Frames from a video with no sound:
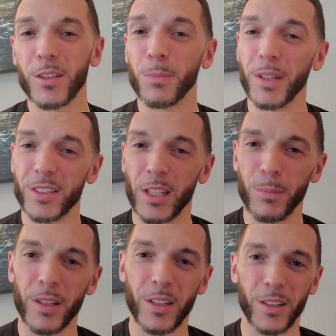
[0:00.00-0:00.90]
to be
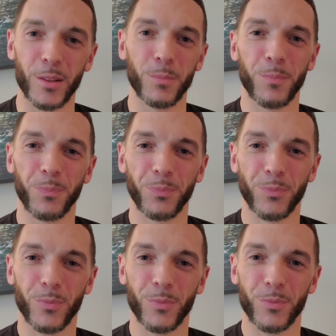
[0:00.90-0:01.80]
TBE.
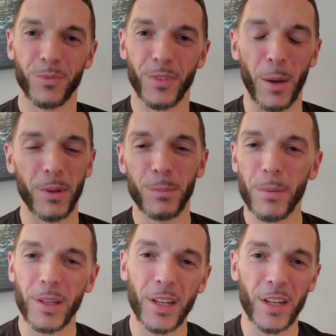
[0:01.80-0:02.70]
I mean,
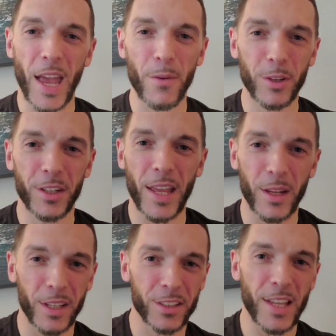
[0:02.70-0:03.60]
maybe he didn't have it in
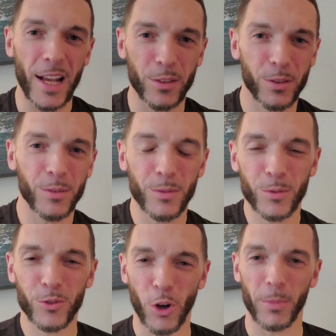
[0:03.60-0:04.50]
that exact
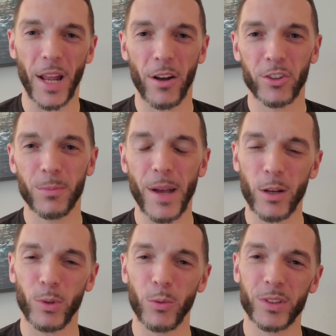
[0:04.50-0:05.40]
terminology
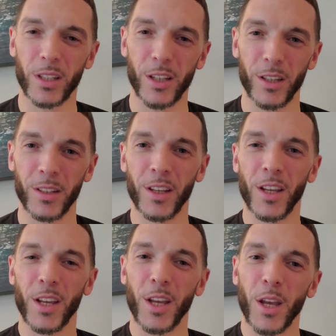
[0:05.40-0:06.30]
back when he was a kid,
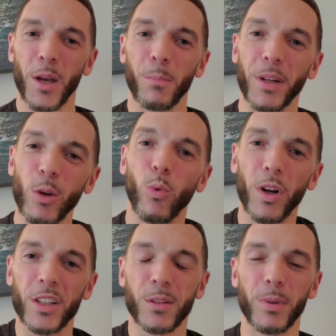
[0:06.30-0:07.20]
but he
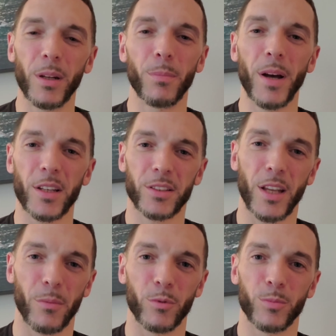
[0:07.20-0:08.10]
wanted to be the best
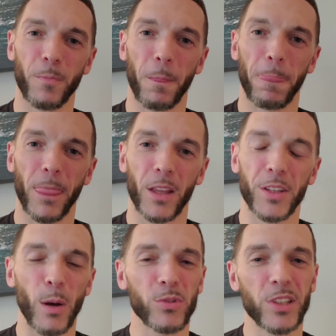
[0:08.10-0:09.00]
ever.
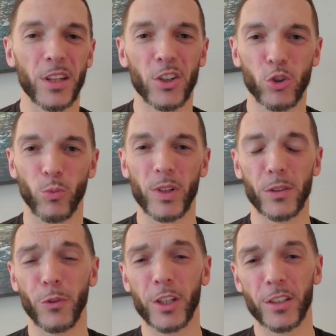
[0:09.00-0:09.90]
That was the initial
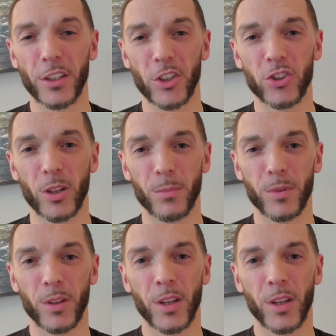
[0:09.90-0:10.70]
reason for getting in the gym.